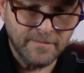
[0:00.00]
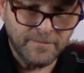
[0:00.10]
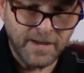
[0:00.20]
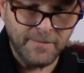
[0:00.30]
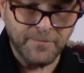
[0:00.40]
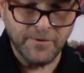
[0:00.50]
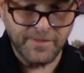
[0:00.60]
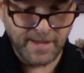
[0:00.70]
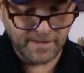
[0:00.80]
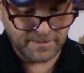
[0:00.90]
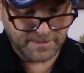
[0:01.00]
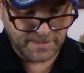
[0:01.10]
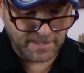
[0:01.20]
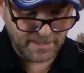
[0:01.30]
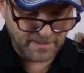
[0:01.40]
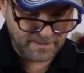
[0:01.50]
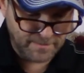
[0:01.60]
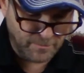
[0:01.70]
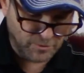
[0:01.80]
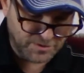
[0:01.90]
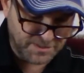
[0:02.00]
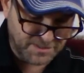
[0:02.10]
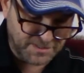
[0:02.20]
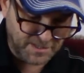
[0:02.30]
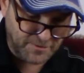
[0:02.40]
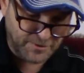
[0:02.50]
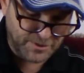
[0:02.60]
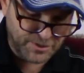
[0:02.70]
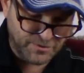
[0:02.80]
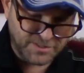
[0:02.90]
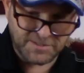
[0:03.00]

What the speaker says: paper that most distilleries use.